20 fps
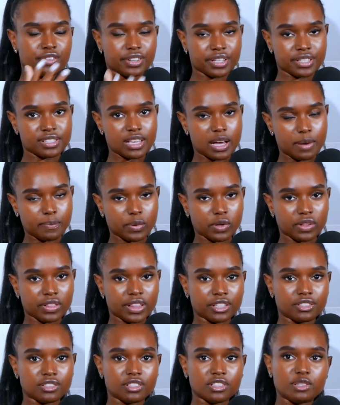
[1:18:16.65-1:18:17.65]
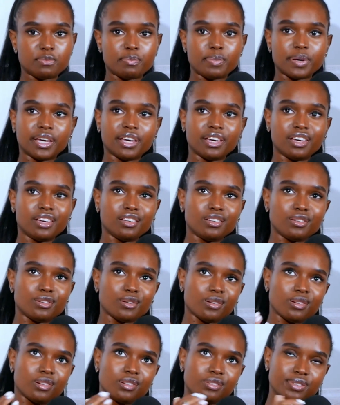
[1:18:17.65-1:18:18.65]
for example, that
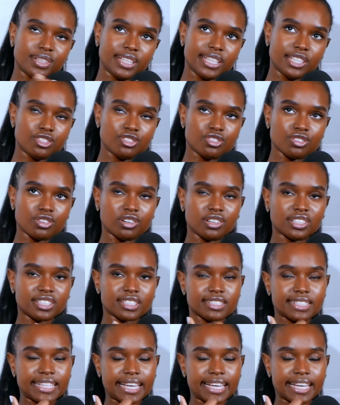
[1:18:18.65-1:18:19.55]
depend on religion,